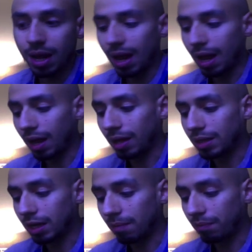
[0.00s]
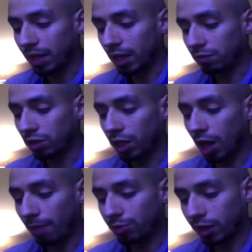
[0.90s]
And it gives you the
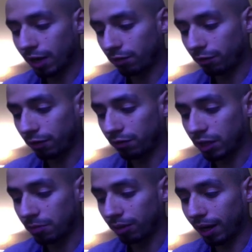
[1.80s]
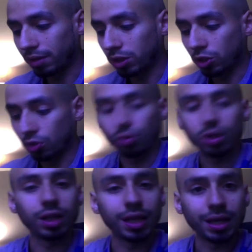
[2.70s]
option after 15 breaths to
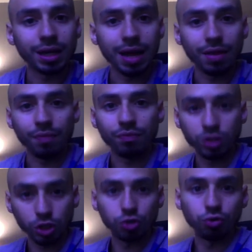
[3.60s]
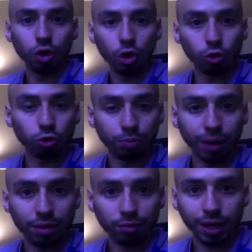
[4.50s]
click and then to do the hold
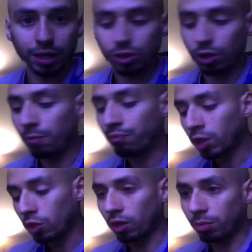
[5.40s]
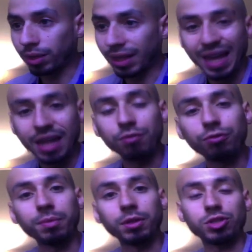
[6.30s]
breath, right? So you want to breathe in
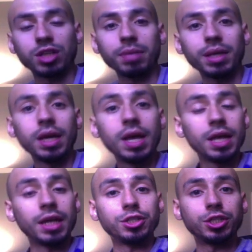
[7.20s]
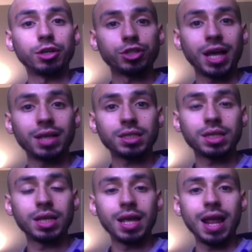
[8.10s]
from your stomach into your
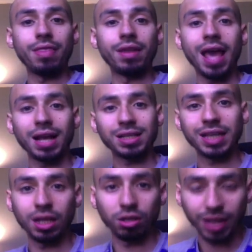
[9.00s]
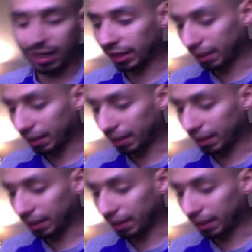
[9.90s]
chest, and then exhale lightly.